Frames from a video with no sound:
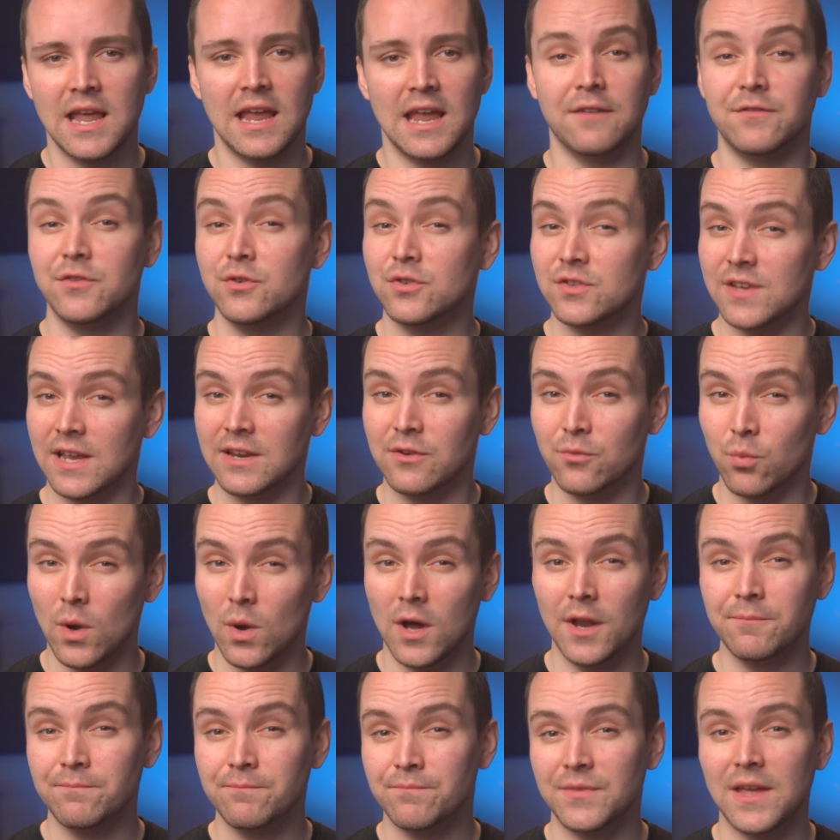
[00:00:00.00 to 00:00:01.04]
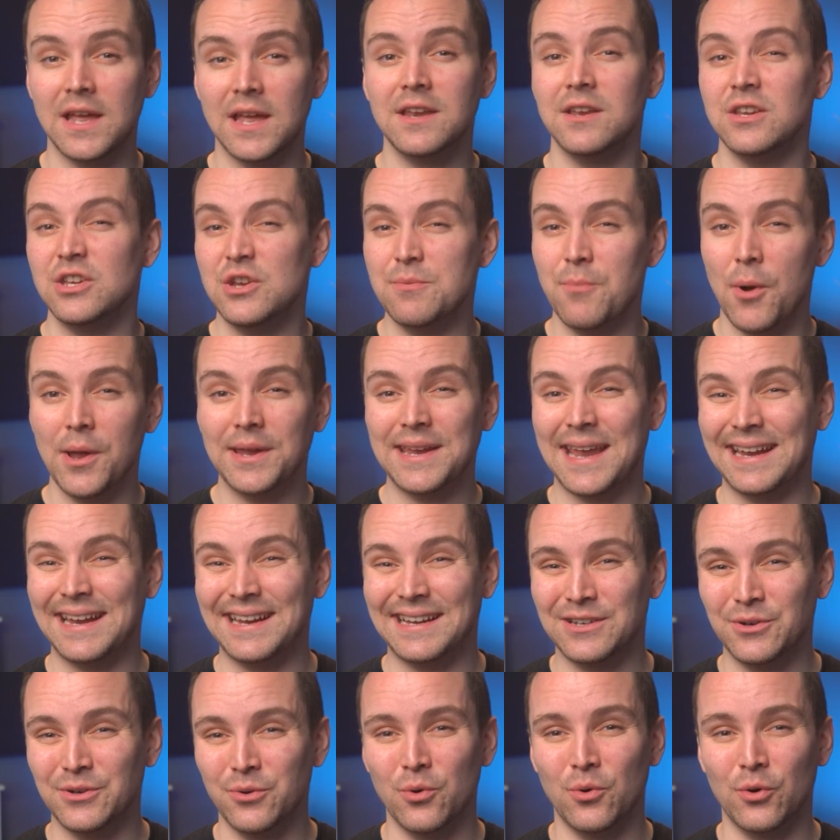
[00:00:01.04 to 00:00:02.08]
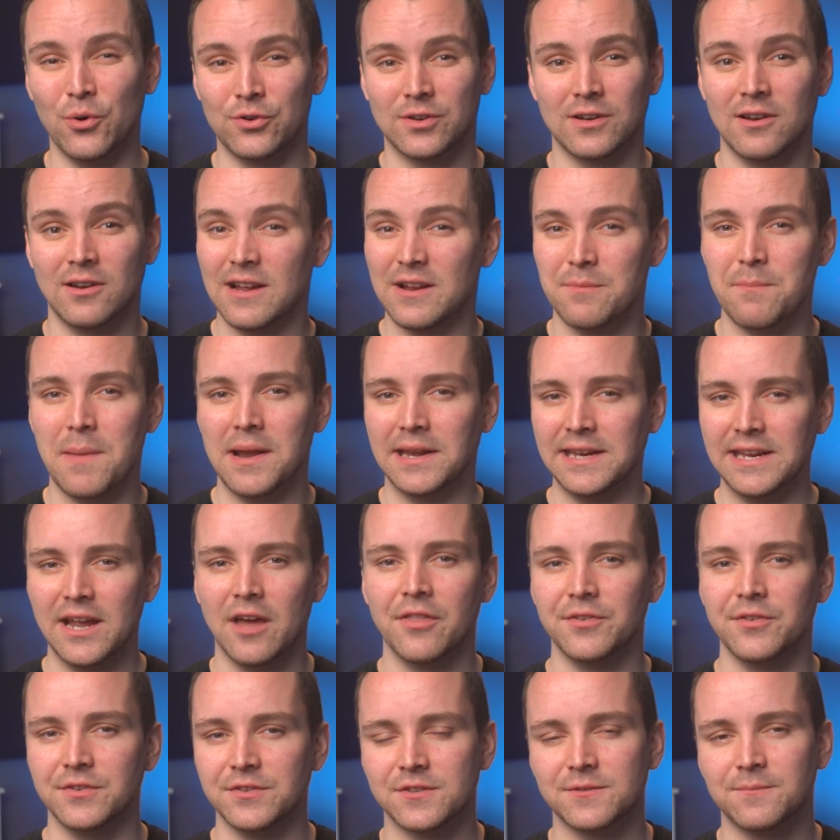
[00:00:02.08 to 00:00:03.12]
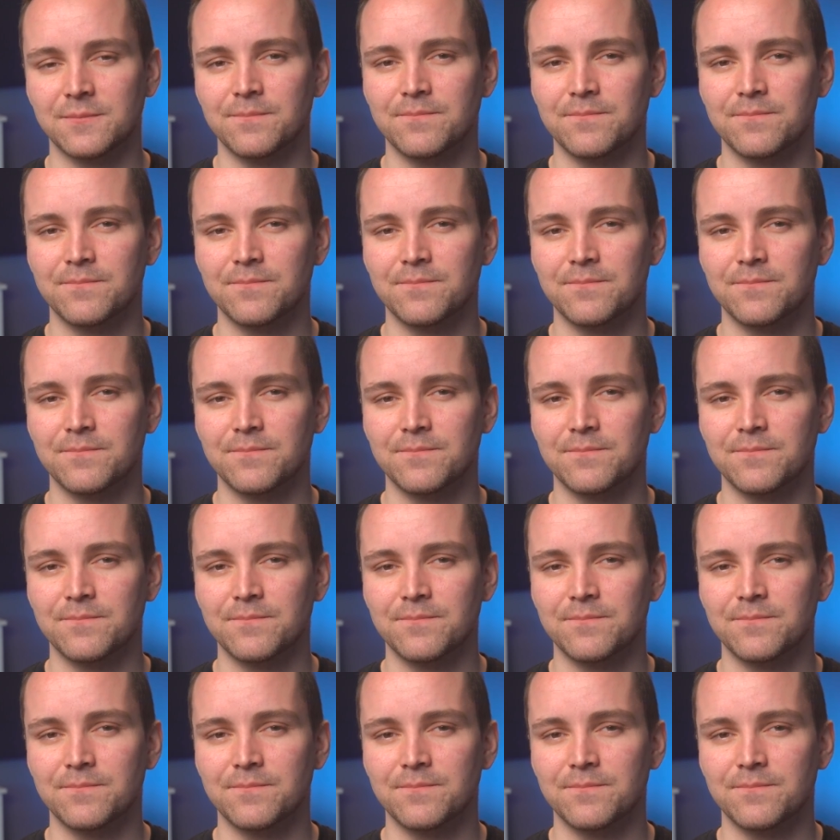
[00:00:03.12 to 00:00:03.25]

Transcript: If you send one, then you might get ignored, like many others.